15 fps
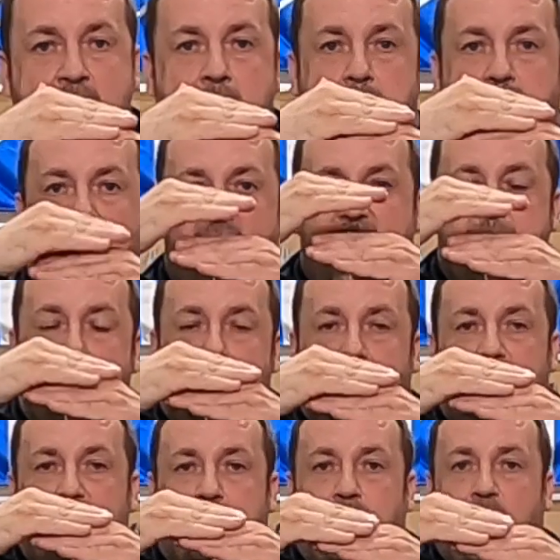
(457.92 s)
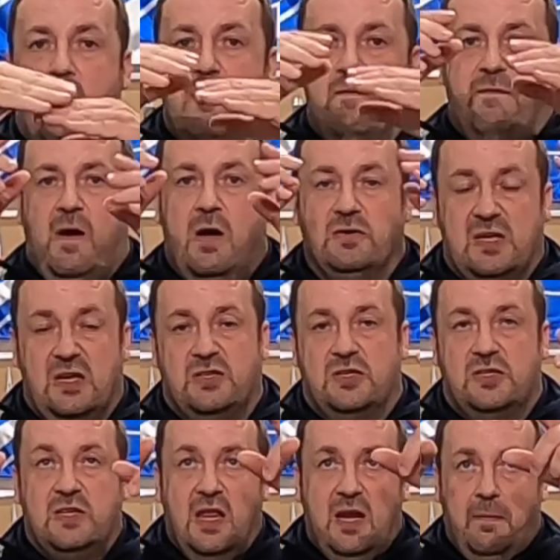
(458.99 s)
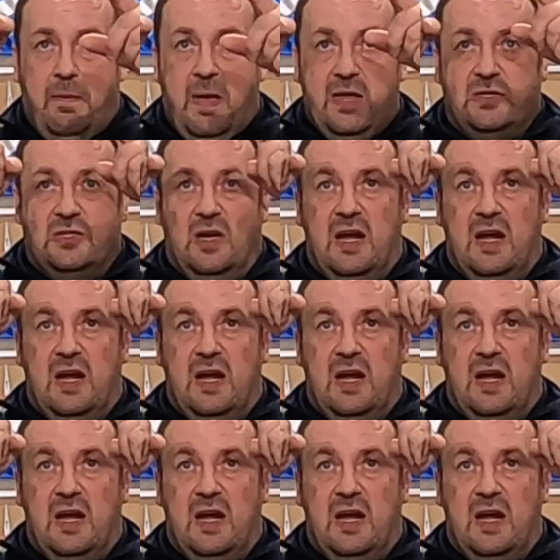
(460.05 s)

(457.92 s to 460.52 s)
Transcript: but then the profiles, as you see in the picture,